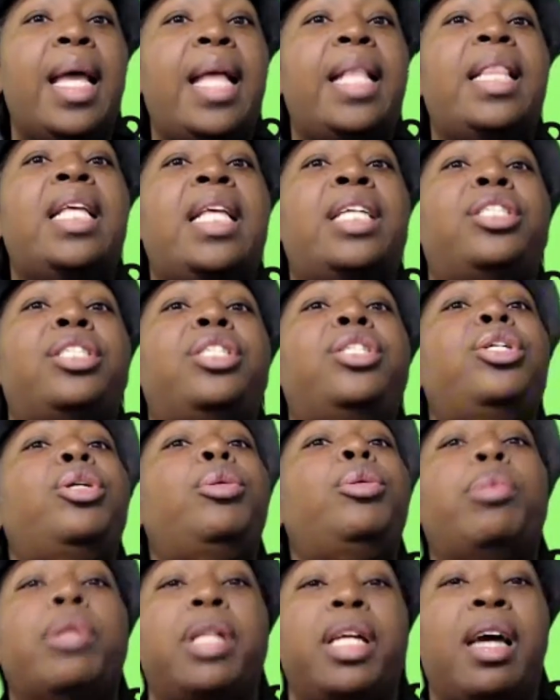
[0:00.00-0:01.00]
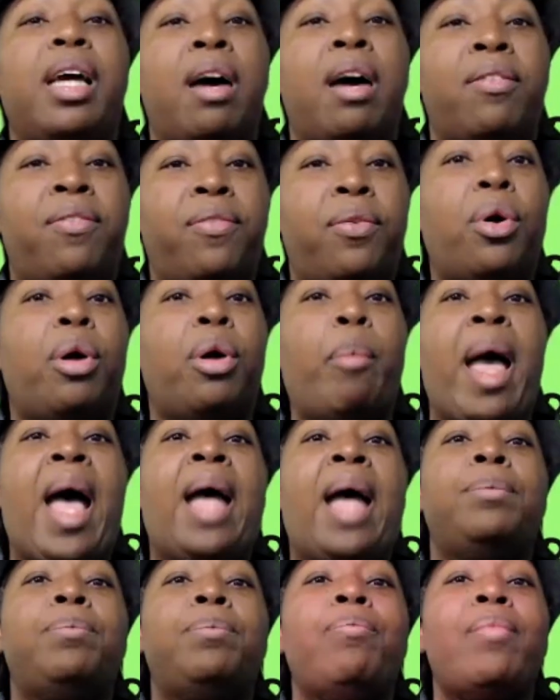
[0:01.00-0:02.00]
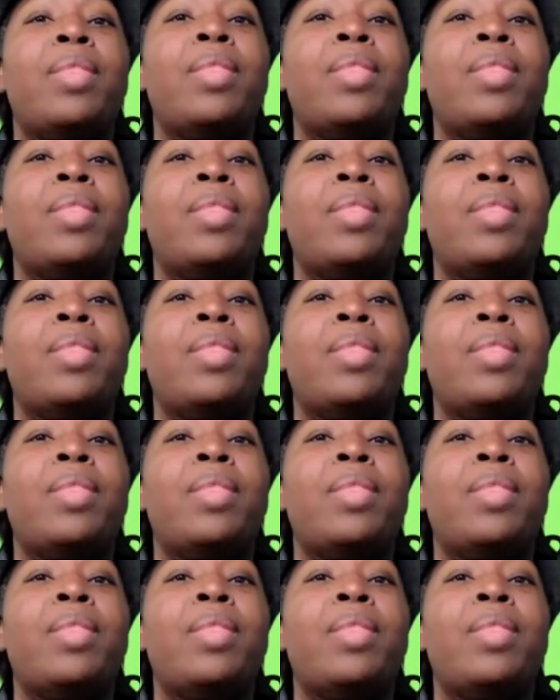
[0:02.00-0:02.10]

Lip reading: in this new playoff format.